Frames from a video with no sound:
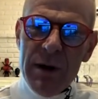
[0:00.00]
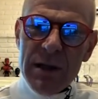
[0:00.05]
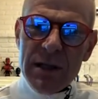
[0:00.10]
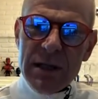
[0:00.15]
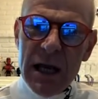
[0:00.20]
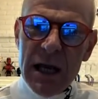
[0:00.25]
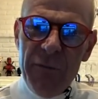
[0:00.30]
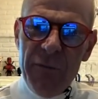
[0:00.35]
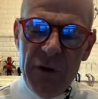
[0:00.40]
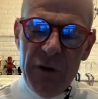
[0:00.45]
is
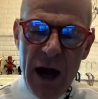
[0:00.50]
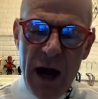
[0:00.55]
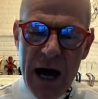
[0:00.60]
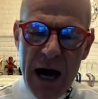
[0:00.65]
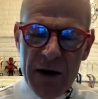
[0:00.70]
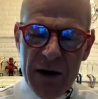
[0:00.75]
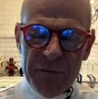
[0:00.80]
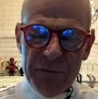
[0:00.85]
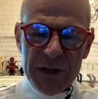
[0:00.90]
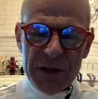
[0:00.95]
if you
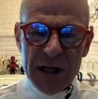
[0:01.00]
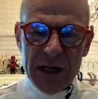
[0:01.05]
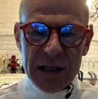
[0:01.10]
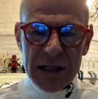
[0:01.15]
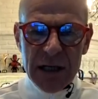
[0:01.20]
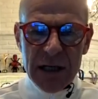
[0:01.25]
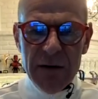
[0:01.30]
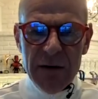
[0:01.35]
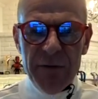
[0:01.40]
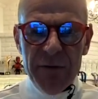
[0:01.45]
have
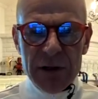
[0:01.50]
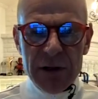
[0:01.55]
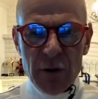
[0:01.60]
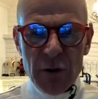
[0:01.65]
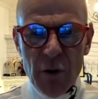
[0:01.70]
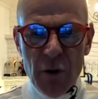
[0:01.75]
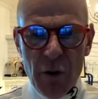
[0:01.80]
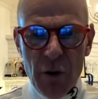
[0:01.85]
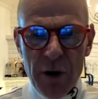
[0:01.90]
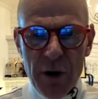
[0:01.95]
six individual
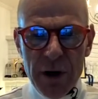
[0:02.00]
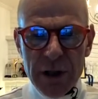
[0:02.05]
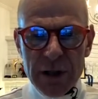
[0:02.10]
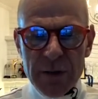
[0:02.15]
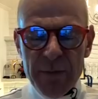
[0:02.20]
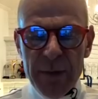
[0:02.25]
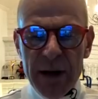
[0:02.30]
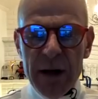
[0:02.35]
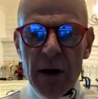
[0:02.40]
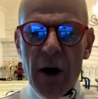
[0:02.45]
horns,
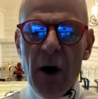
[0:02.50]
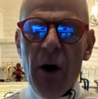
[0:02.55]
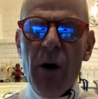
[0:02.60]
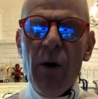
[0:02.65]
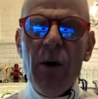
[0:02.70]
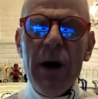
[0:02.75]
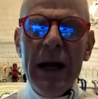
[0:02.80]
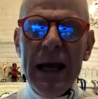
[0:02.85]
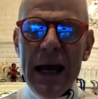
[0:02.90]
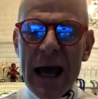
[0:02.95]
but
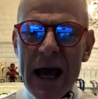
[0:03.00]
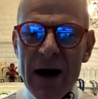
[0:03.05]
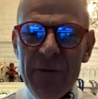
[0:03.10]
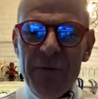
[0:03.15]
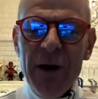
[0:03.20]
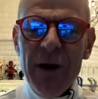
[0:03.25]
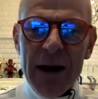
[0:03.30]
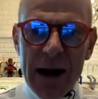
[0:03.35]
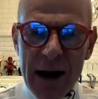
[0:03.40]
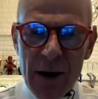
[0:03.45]
only
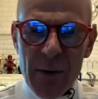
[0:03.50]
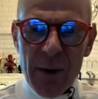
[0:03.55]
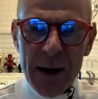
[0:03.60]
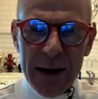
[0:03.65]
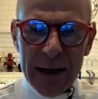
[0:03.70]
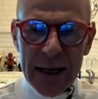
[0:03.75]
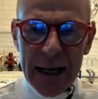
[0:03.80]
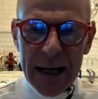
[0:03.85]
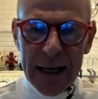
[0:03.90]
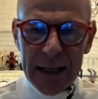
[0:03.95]
every now
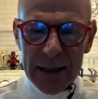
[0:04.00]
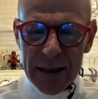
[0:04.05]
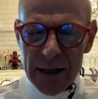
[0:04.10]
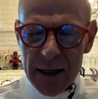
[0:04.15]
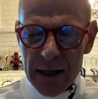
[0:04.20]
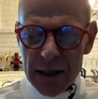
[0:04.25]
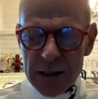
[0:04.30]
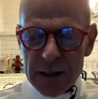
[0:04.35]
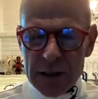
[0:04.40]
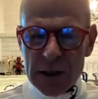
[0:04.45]
and then
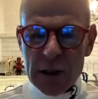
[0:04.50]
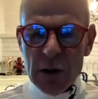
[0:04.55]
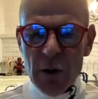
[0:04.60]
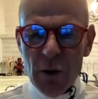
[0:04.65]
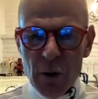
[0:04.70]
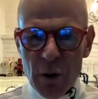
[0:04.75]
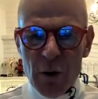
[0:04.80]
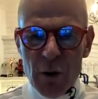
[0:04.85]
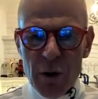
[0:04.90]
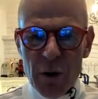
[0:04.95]

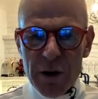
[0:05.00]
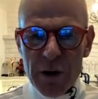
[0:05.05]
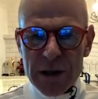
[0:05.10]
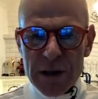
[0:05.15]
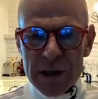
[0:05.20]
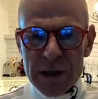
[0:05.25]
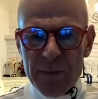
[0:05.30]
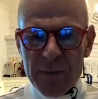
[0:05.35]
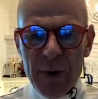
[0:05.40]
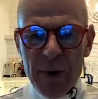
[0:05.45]
two
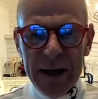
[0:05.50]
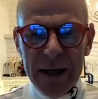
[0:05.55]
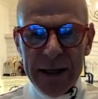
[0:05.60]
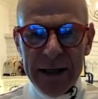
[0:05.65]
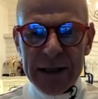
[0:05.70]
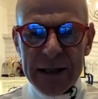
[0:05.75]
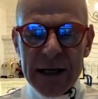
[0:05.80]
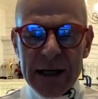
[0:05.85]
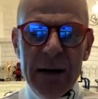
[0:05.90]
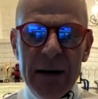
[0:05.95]
horns play
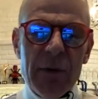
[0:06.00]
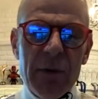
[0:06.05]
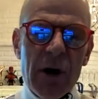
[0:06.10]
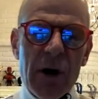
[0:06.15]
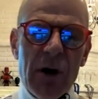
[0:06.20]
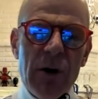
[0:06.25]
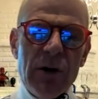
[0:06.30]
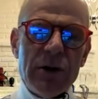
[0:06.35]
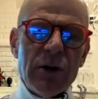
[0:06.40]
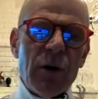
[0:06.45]
the same
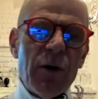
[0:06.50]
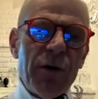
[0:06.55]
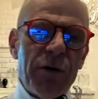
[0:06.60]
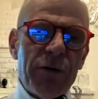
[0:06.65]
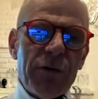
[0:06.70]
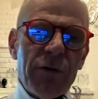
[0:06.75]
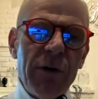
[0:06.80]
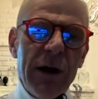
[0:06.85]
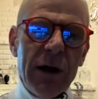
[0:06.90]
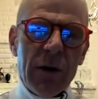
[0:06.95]
note or
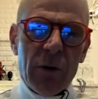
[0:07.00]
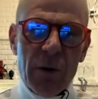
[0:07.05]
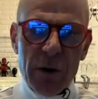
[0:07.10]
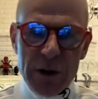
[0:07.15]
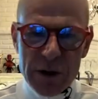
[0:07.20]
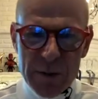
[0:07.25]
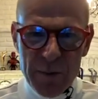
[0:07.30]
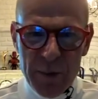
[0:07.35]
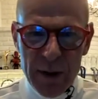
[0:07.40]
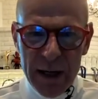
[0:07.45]
three
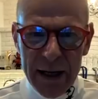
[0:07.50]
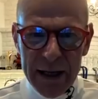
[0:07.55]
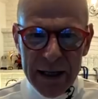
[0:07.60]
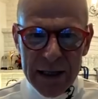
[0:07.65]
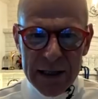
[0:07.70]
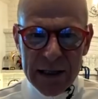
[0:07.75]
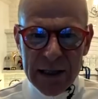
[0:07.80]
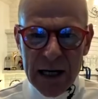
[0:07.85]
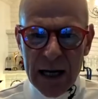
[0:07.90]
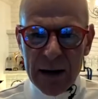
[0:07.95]
horns play
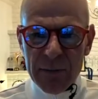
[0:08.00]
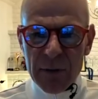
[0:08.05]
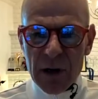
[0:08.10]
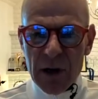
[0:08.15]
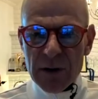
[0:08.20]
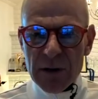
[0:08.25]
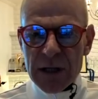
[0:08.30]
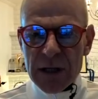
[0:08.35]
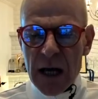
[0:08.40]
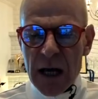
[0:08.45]
the same
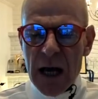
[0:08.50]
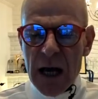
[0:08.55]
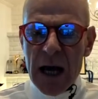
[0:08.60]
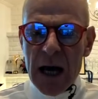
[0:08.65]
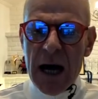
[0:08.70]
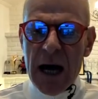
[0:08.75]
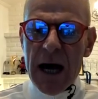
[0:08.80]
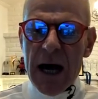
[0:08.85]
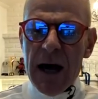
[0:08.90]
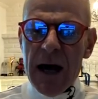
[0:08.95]
note.
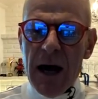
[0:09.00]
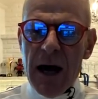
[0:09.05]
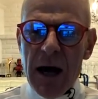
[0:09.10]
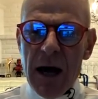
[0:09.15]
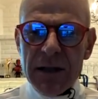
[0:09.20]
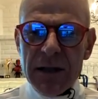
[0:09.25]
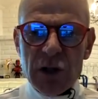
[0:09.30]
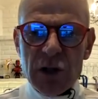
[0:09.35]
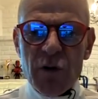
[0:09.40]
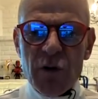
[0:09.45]

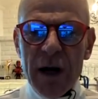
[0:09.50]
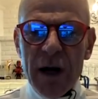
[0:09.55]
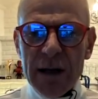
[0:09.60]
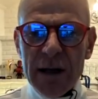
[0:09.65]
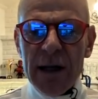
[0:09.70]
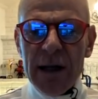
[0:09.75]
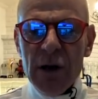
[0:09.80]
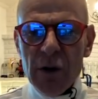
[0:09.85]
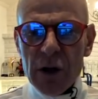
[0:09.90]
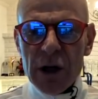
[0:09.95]
A trick
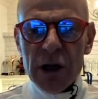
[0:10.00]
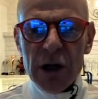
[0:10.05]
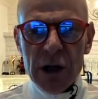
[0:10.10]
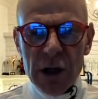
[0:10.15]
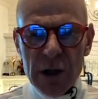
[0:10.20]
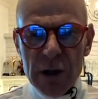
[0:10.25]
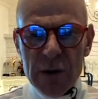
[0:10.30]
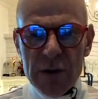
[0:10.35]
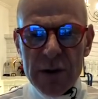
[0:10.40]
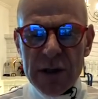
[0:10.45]
that you can
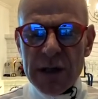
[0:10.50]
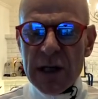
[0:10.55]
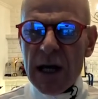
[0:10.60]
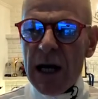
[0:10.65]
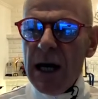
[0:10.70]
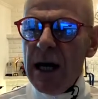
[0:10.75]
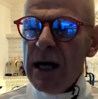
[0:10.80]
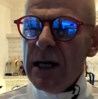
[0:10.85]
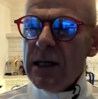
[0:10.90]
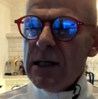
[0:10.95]
use
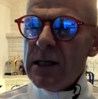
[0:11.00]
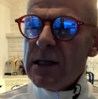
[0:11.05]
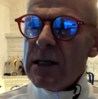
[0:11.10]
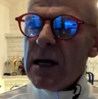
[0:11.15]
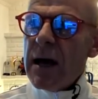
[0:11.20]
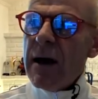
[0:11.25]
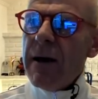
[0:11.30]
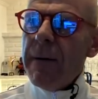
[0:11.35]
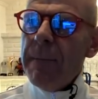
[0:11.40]
is